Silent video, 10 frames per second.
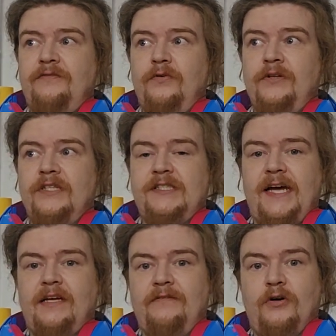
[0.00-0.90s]
for the
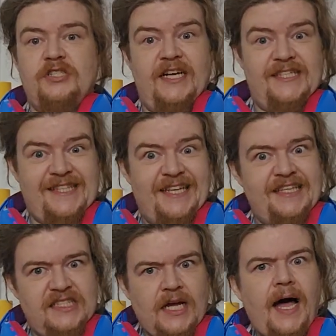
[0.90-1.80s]
2nd verse, and it's the
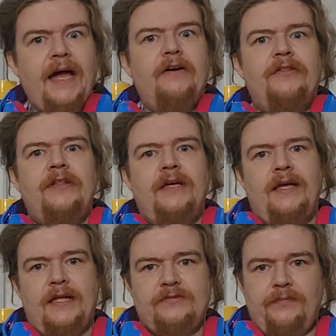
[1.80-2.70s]
entire thing
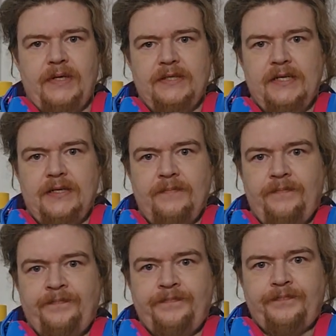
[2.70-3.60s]
gets repeated.
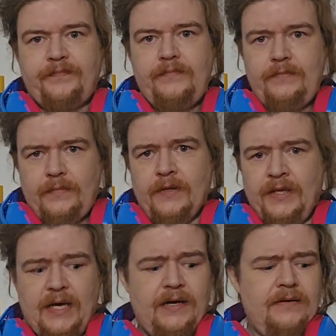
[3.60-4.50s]

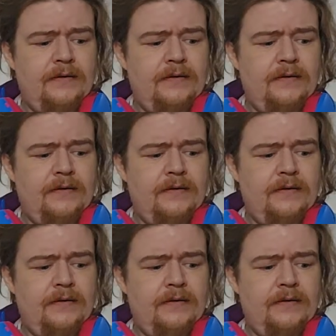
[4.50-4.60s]
Yeah?